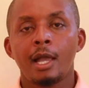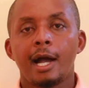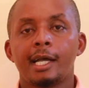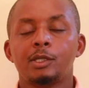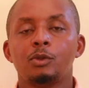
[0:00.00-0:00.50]

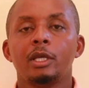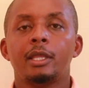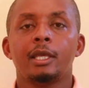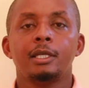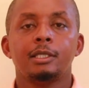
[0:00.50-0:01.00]
As we
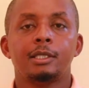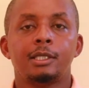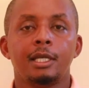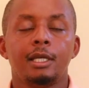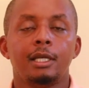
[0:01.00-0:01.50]

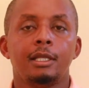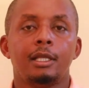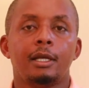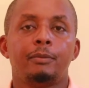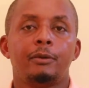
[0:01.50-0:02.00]
see in
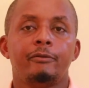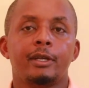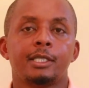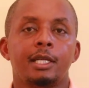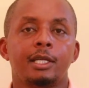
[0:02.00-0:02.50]
the
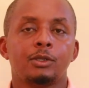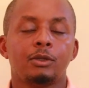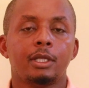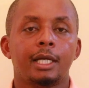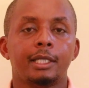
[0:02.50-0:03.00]
previous
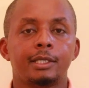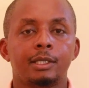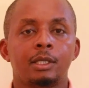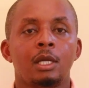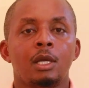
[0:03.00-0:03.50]
lesson that
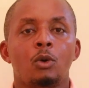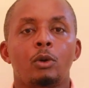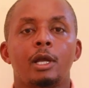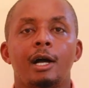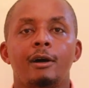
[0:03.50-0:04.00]

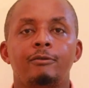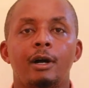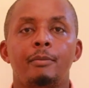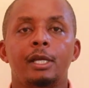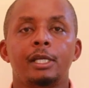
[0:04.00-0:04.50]
we have
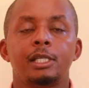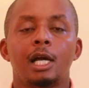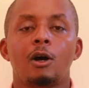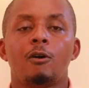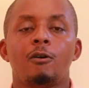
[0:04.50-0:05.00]
a
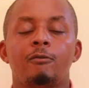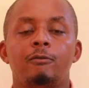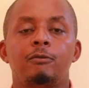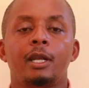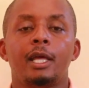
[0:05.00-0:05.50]
measure
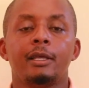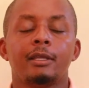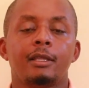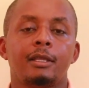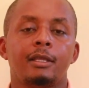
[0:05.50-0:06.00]
of
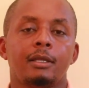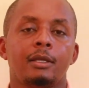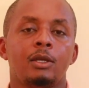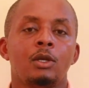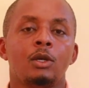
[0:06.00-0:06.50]
length.
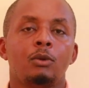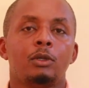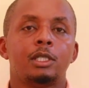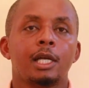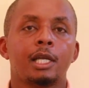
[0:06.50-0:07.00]
We
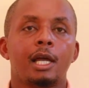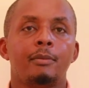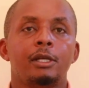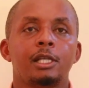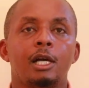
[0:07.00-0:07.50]
take a
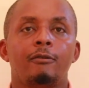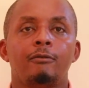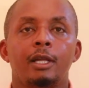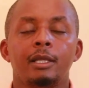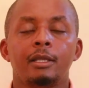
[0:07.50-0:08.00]
measure of
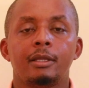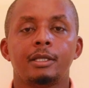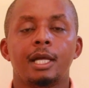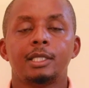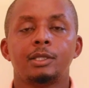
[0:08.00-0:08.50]
length
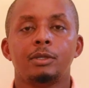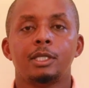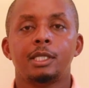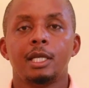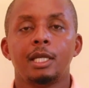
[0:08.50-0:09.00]
that we
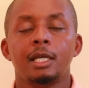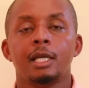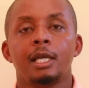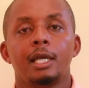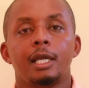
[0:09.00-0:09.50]

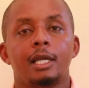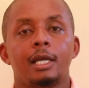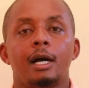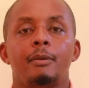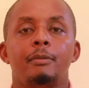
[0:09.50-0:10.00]
see
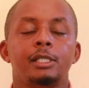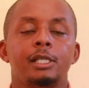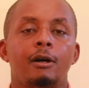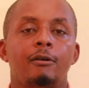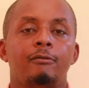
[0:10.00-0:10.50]
a measure
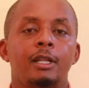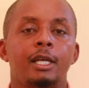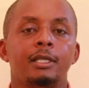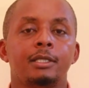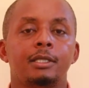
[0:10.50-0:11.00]
of
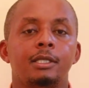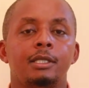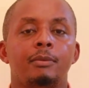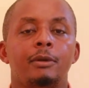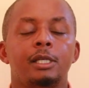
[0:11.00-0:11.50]
length is
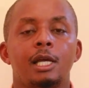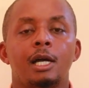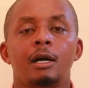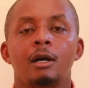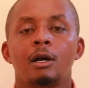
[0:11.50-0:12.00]
a
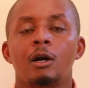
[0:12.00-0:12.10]
measure